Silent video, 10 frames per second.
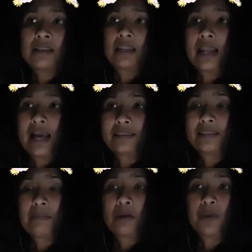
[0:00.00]
The last
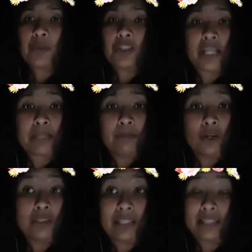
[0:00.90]
time I went with
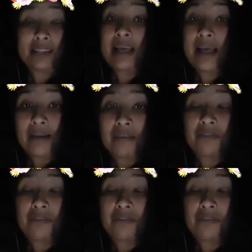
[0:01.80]
JetBlue, they didn't have